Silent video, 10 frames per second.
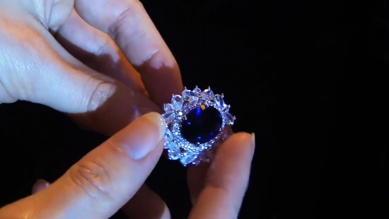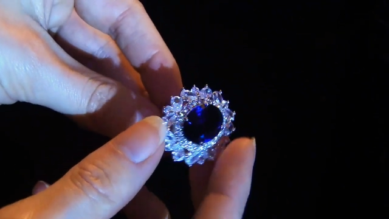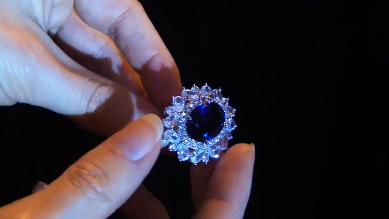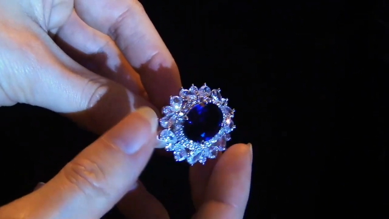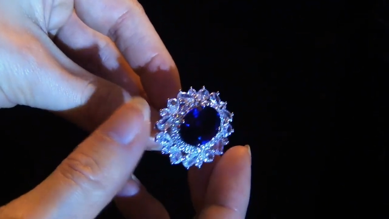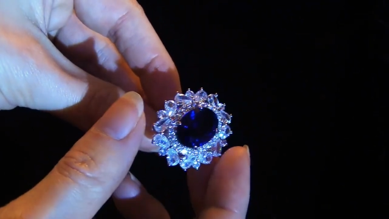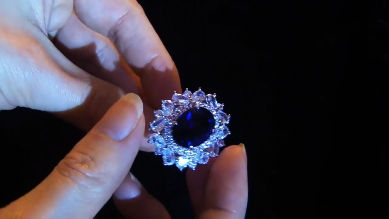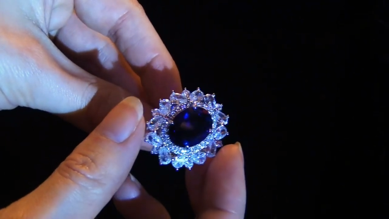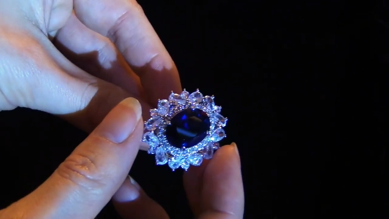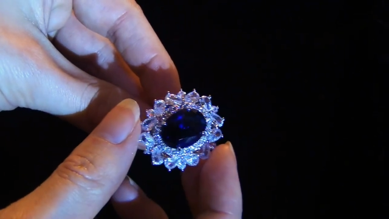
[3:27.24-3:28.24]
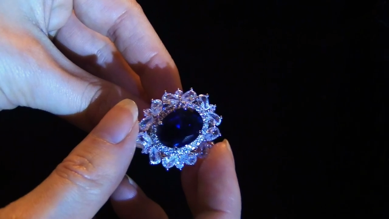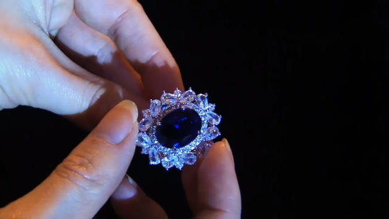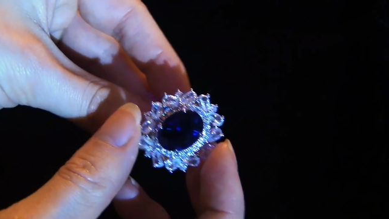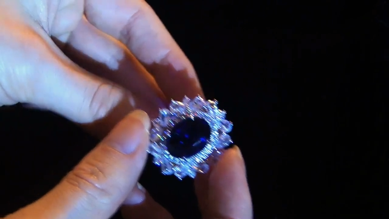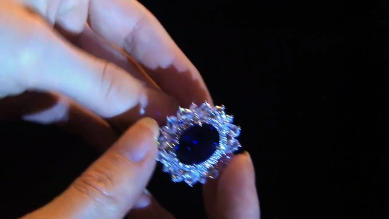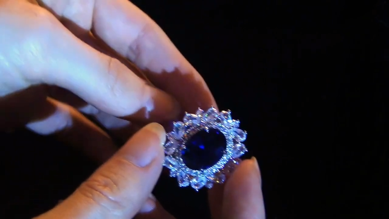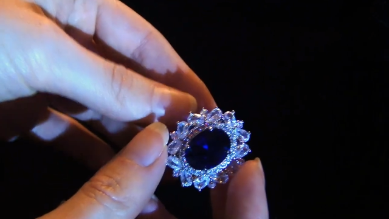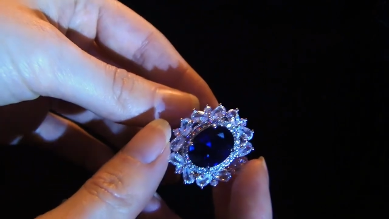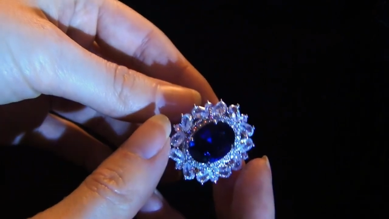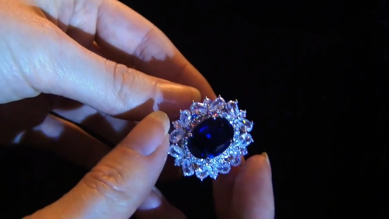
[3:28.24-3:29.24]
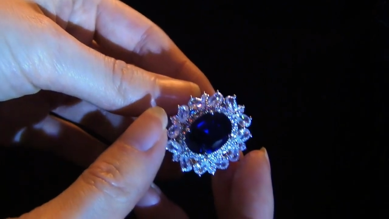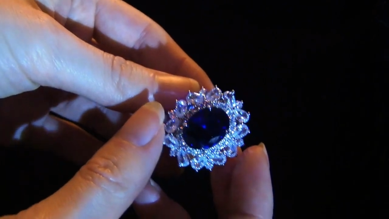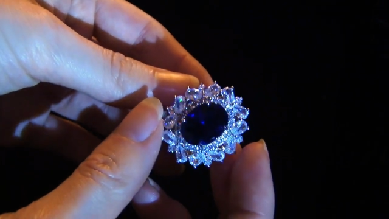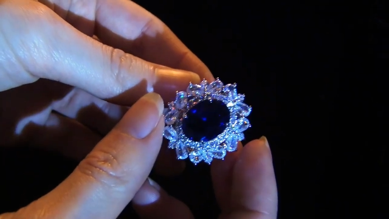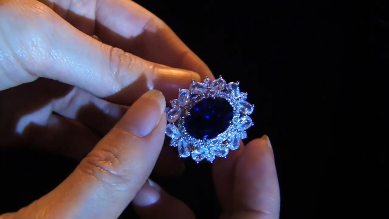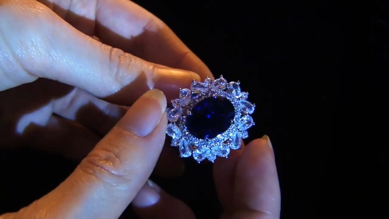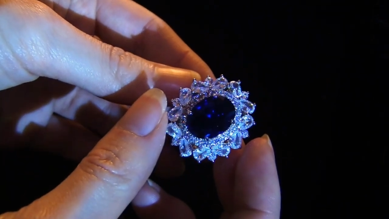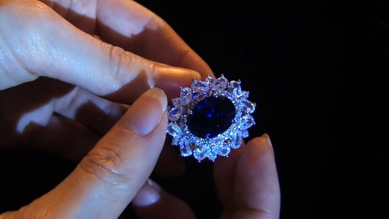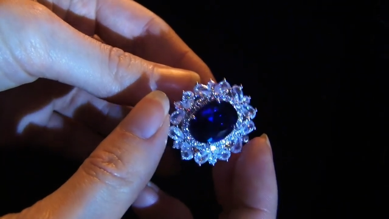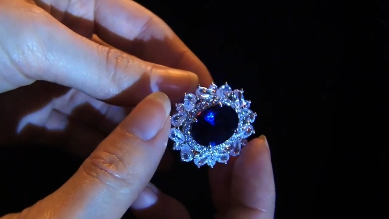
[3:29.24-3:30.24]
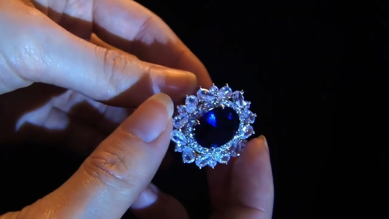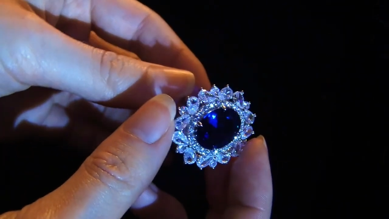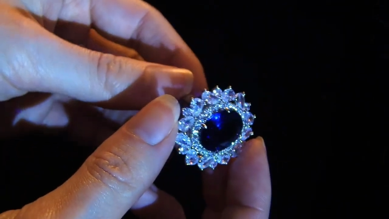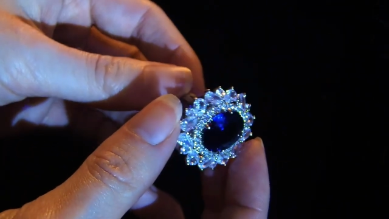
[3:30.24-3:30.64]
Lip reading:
[unreadable: no face in view]